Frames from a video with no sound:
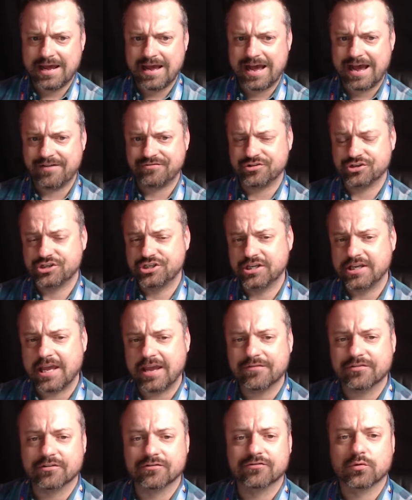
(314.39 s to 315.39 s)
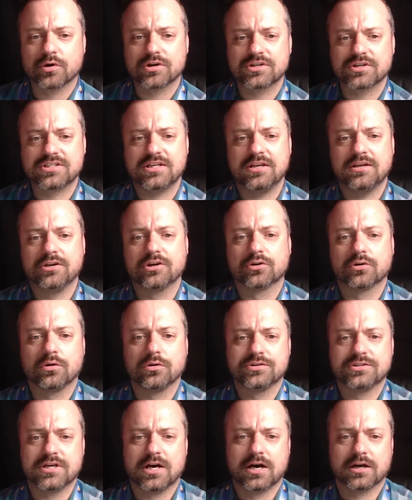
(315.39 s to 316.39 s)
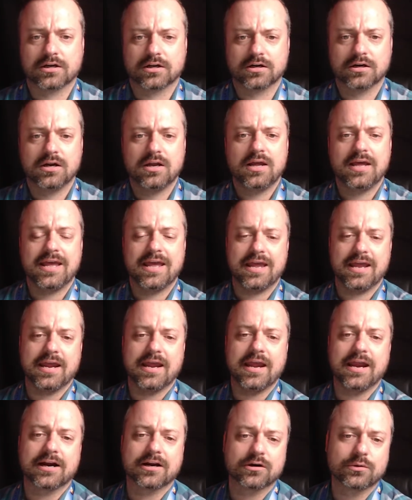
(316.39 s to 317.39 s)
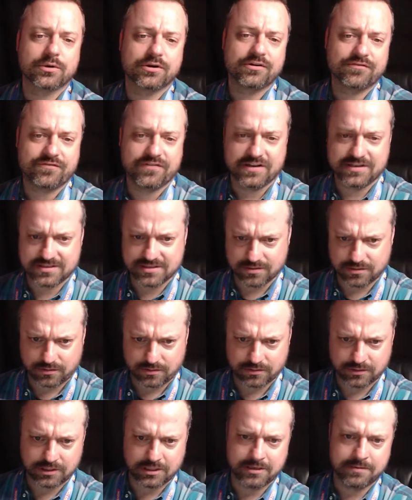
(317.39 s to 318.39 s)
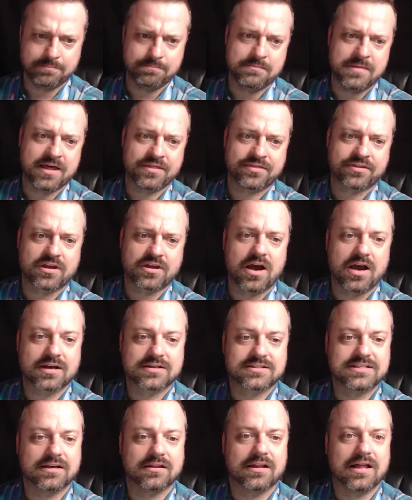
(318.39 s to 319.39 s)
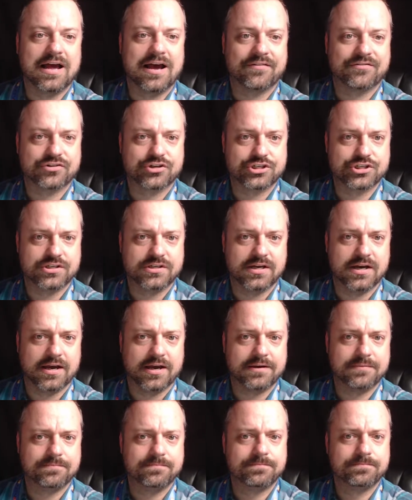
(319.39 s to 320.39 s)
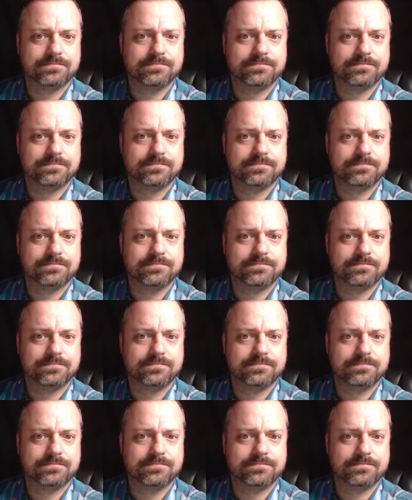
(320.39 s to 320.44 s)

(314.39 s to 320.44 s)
after she gave her 14-year-old daughter a heroin fentanyl meth cocktail after she died.